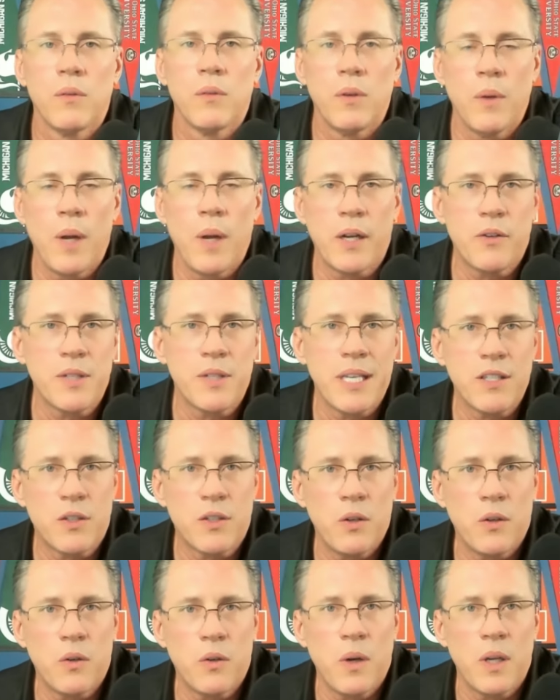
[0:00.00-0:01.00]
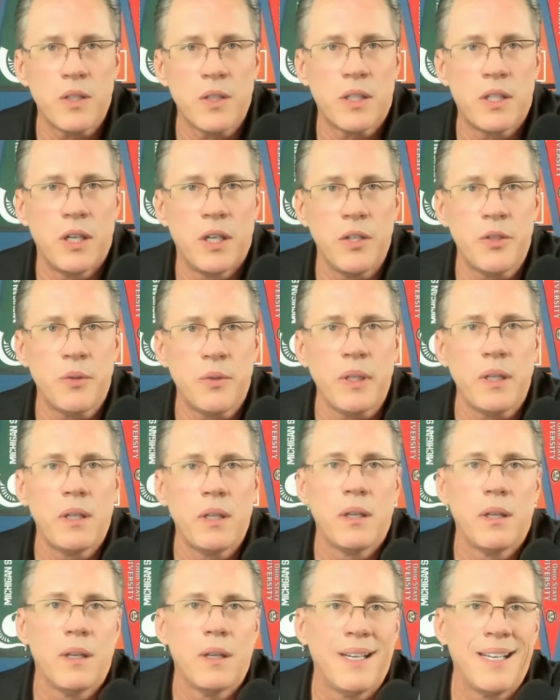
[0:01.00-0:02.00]
Rutgers has to go across the country
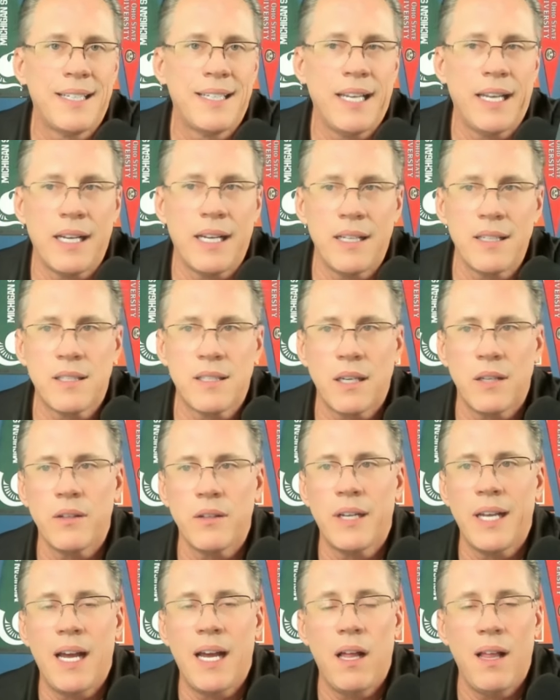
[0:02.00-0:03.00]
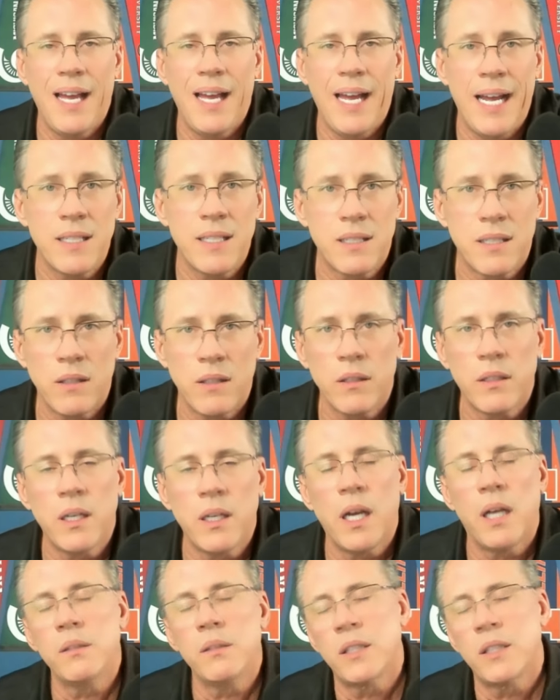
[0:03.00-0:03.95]
and take on Southern Cal at Southern Cal.